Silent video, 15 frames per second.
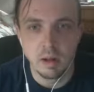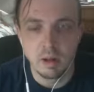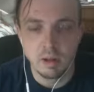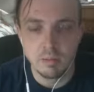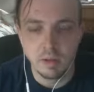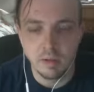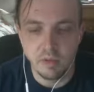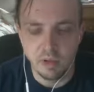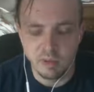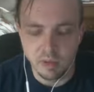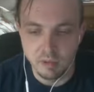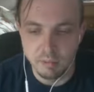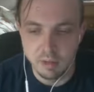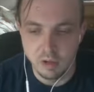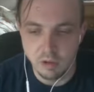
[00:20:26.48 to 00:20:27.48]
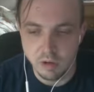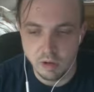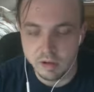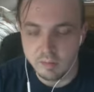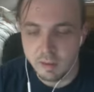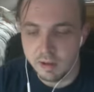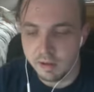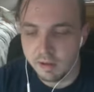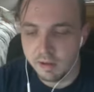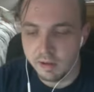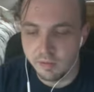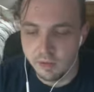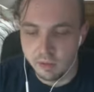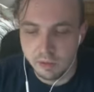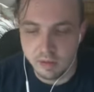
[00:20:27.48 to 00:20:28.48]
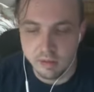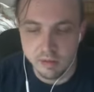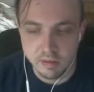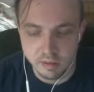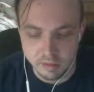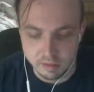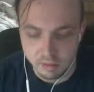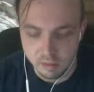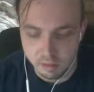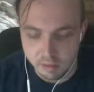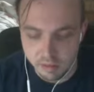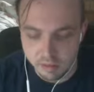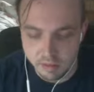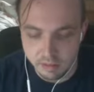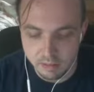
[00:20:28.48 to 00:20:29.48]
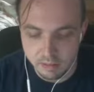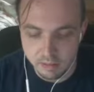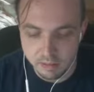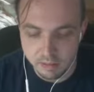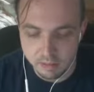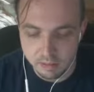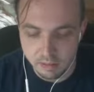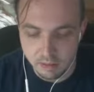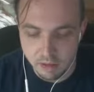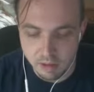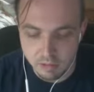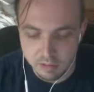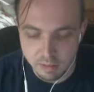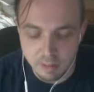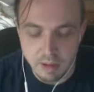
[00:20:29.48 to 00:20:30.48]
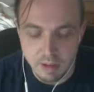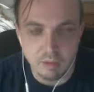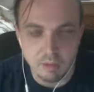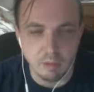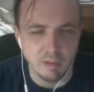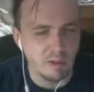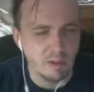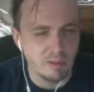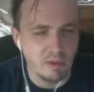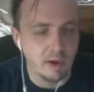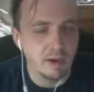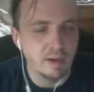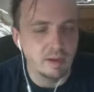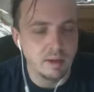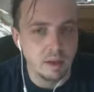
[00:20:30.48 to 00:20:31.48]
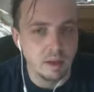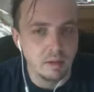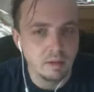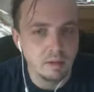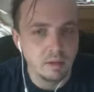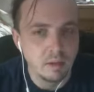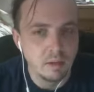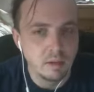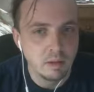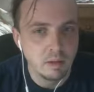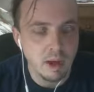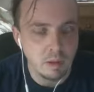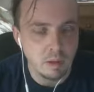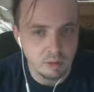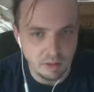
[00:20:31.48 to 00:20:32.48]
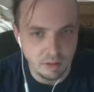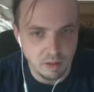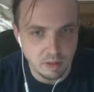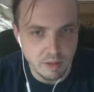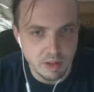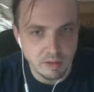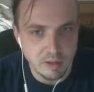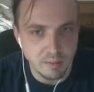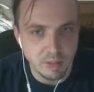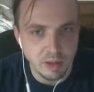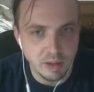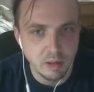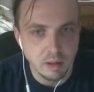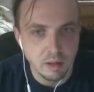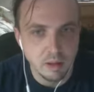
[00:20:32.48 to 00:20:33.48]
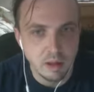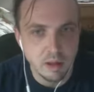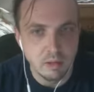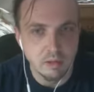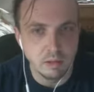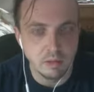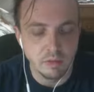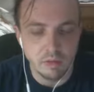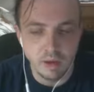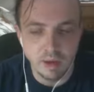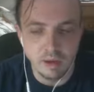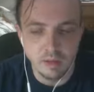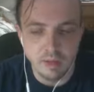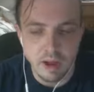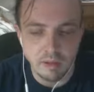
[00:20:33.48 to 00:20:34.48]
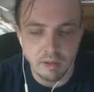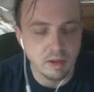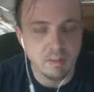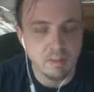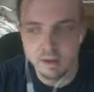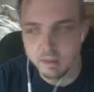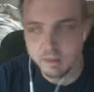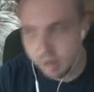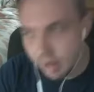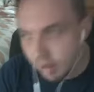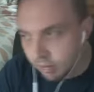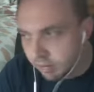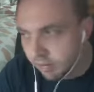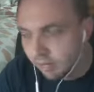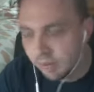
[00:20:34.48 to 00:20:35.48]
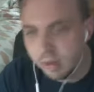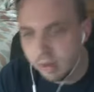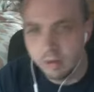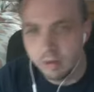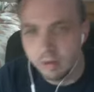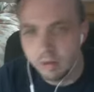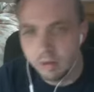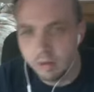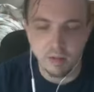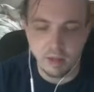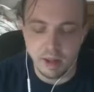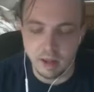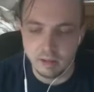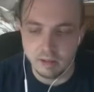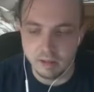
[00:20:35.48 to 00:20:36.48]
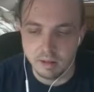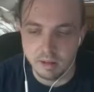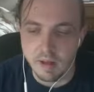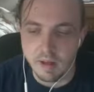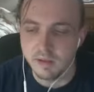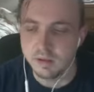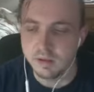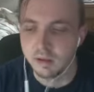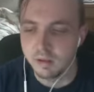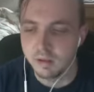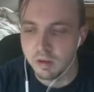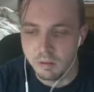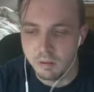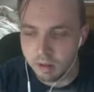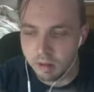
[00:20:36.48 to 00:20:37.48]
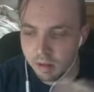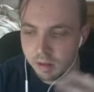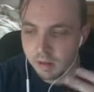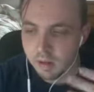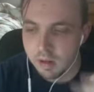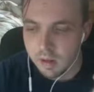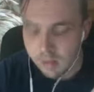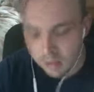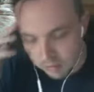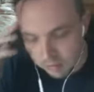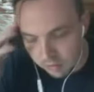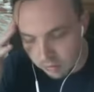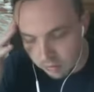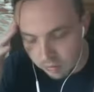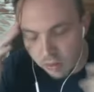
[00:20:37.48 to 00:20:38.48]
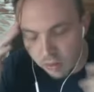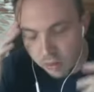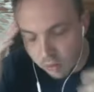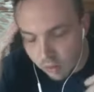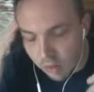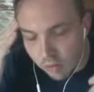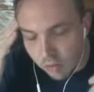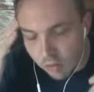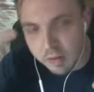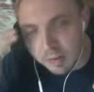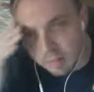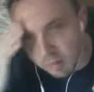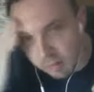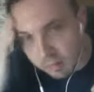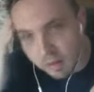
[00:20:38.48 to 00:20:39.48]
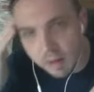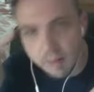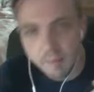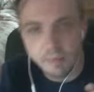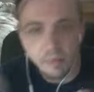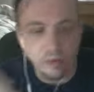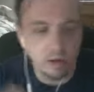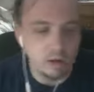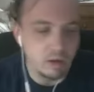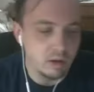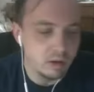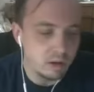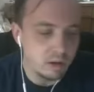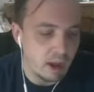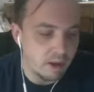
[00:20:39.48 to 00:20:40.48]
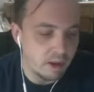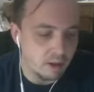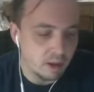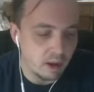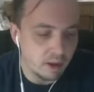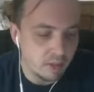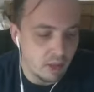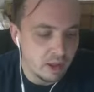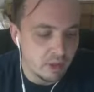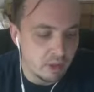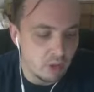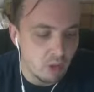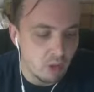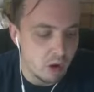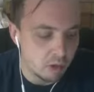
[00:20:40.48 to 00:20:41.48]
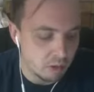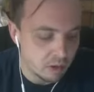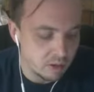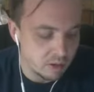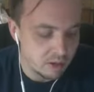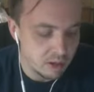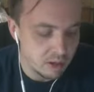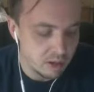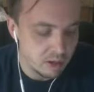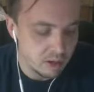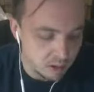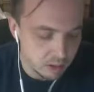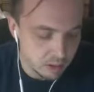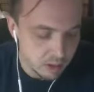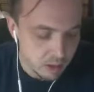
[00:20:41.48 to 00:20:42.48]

If you can be transparent, if you can just really, sometimes we're afraid to tell how we feel about something. We're afraid of how it's going to make someone else feel, or whatever the case is. Obviously, you don't want to hurt other people, but I think in the long run, typically,